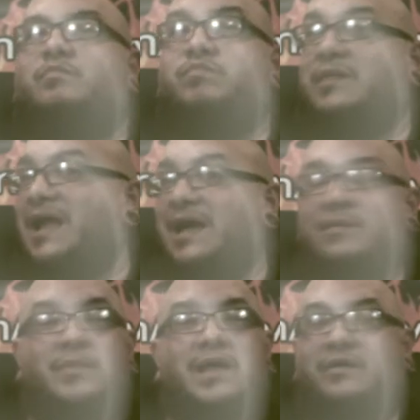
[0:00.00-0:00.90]

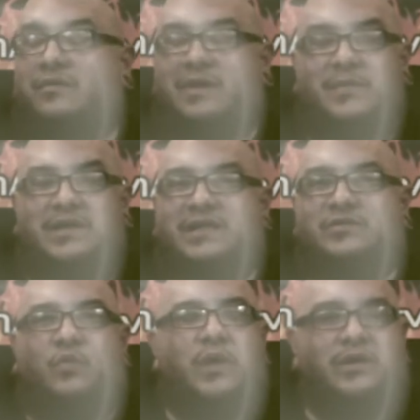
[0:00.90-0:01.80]
black metal. I mean,
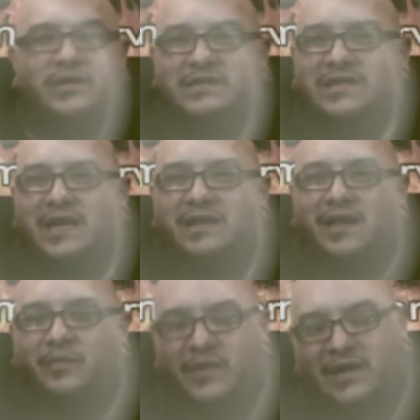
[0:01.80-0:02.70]
that's weird to say
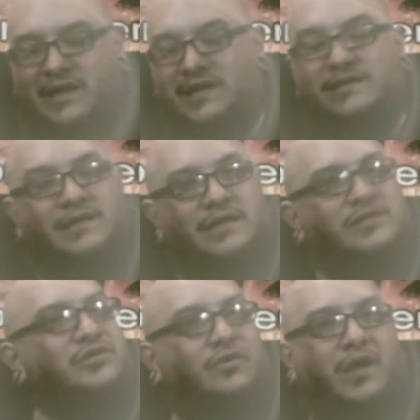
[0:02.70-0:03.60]
that, but it is, and
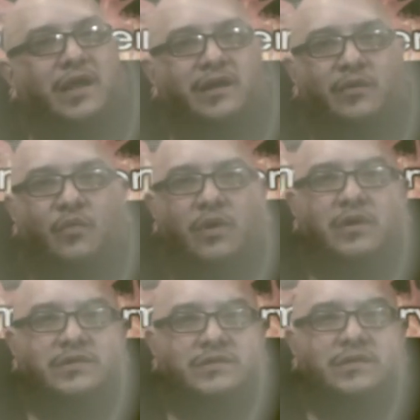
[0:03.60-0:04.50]
it's great, and it
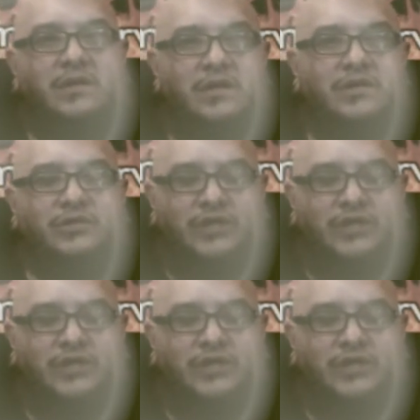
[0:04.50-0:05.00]
works. So